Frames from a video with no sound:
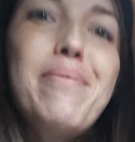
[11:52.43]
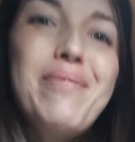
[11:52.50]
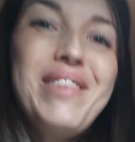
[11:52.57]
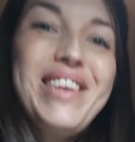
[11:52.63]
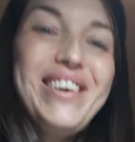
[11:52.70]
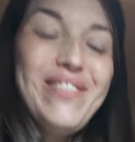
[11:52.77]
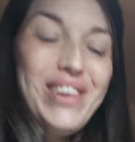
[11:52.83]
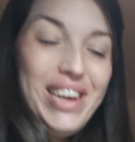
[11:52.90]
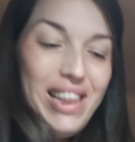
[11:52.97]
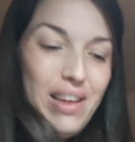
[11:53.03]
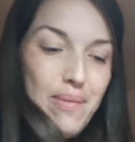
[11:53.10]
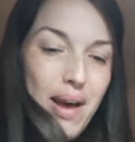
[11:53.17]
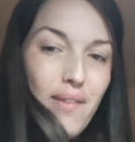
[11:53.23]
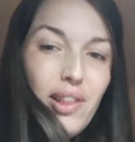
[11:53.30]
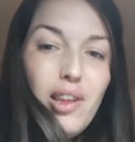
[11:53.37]
We're going to let him
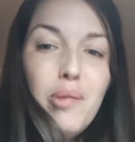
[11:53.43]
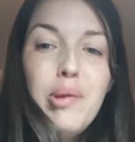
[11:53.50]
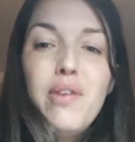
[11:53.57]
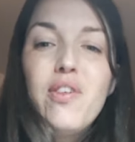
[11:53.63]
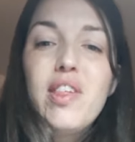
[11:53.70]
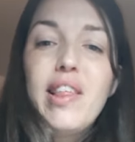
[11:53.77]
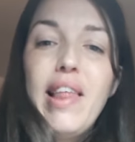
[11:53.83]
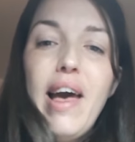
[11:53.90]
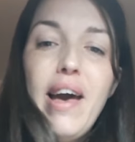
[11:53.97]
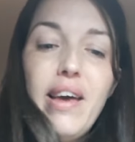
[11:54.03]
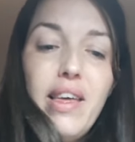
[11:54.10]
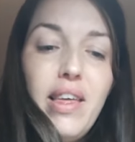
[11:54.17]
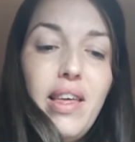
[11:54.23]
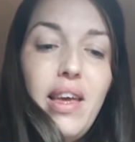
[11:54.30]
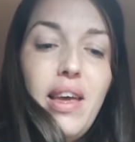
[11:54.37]
have a little bit of a
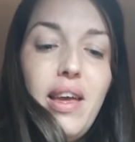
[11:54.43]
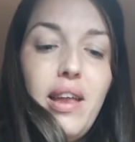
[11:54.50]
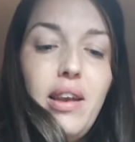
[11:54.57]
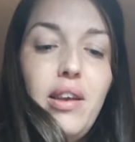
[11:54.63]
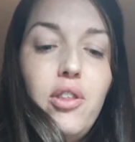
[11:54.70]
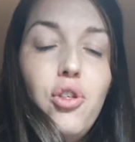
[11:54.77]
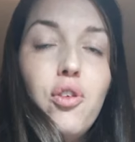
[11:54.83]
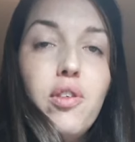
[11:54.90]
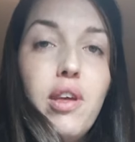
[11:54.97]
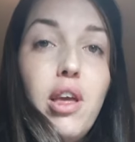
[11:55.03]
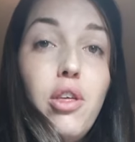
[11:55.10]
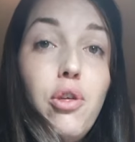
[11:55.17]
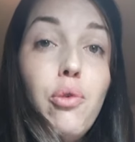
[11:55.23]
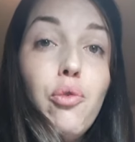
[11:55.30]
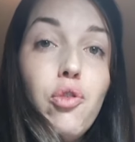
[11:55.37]
slack and just get
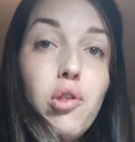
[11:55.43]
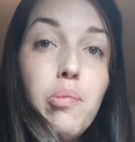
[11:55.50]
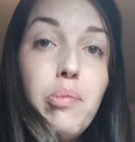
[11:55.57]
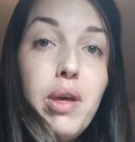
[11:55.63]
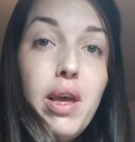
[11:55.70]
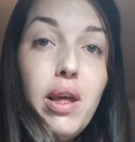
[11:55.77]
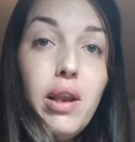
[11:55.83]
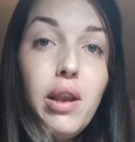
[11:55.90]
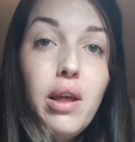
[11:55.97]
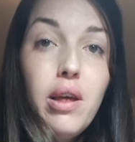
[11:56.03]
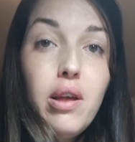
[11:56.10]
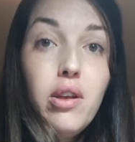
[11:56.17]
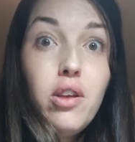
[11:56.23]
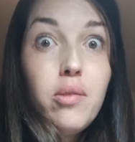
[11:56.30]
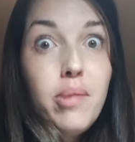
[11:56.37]
used to being
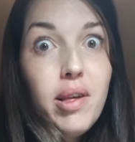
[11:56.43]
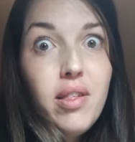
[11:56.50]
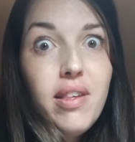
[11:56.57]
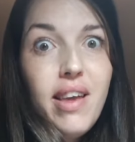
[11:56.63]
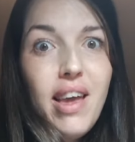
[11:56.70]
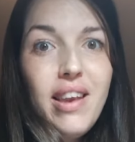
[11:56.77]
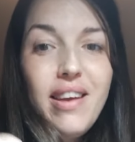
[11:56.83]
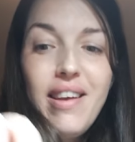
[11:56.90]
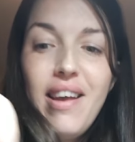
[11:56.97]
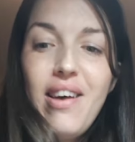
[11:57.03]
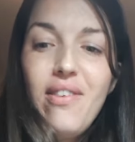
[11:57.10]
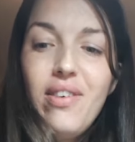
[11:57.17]
domesticated now.